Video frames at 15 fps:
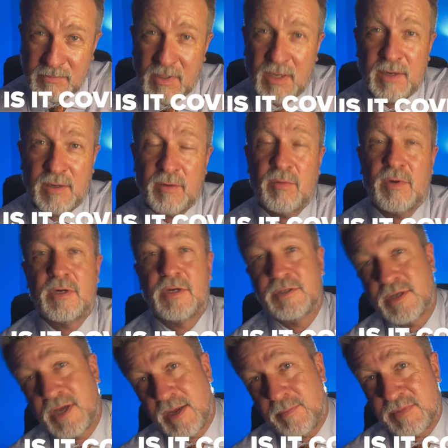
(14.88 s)
under
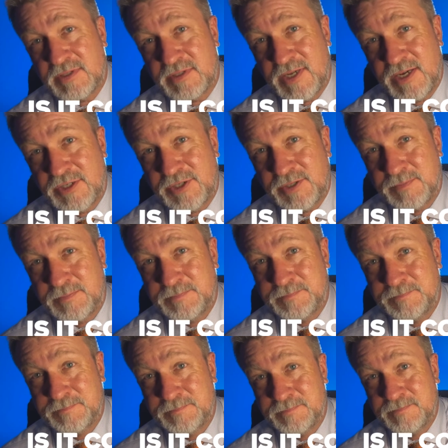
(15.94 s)
workers' compensation?
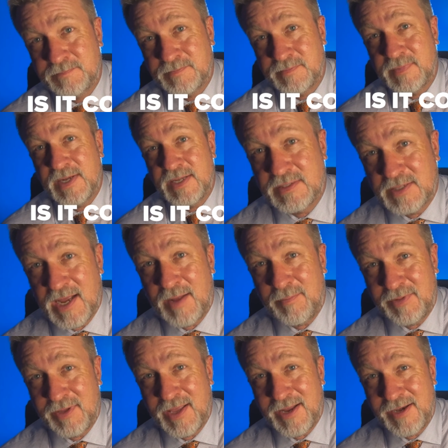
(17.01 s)
It's
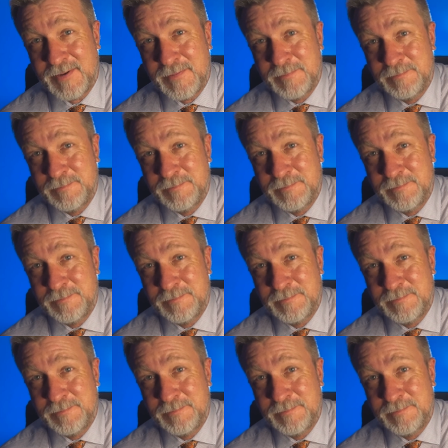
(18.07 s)
complicated.